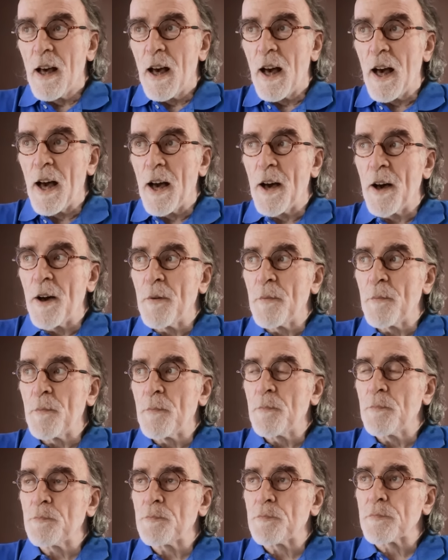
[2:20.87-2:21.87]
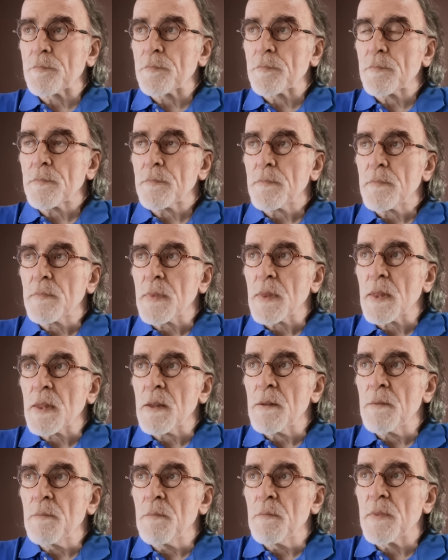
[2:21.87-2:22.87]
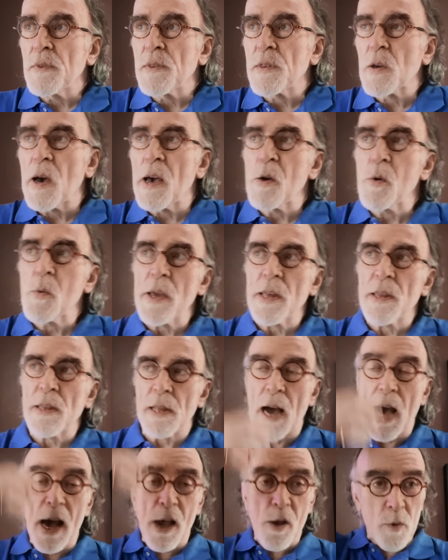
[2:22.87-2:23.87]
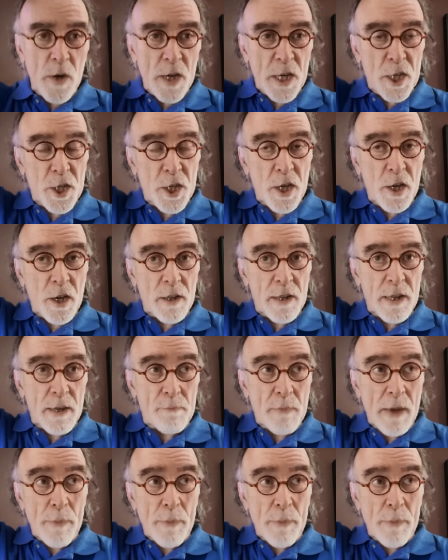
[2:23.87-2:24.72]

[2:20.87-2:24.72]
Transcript: Um, so I always I always shirked it.